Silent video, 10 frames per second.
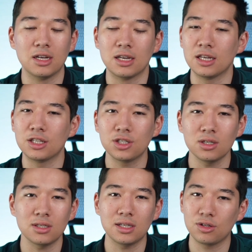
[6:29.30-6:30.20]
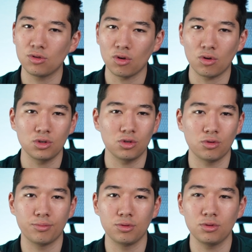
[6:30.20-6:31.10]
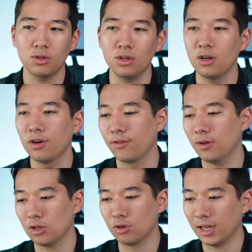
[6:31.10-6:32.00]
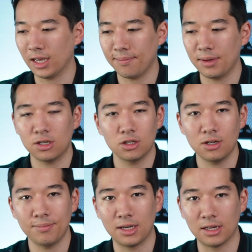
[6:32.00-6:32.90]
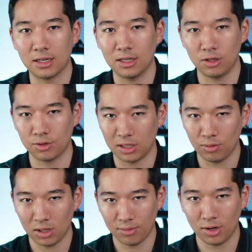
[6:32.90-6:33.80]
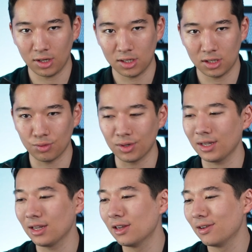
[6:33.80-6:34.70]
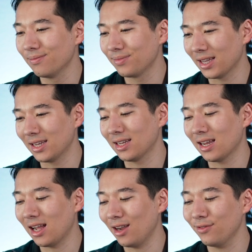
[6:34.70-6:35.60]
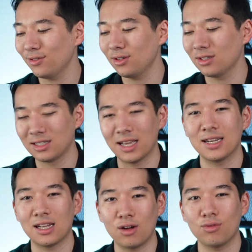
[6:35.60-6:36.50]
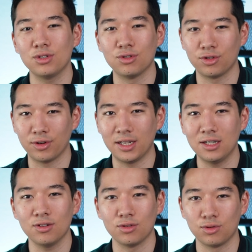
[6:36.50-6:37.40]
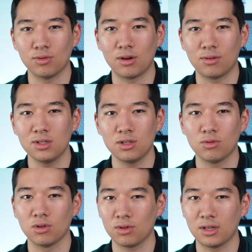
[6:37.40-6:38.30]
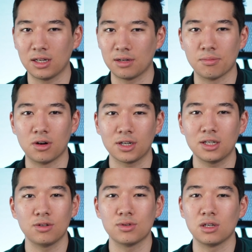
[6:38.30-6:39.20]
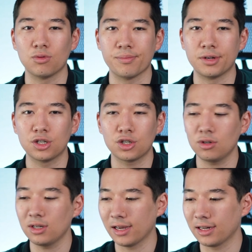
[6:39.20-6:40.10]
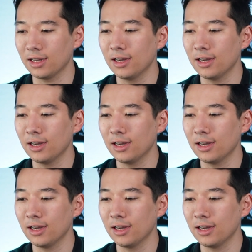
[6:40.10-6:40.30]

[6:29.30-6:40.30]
It's just that you're on the computer, you take a picture in the beginning, you see what the market is doing, and then after that hour you traded, or 2 hours, you were looking at the market using a 1 minute chart, and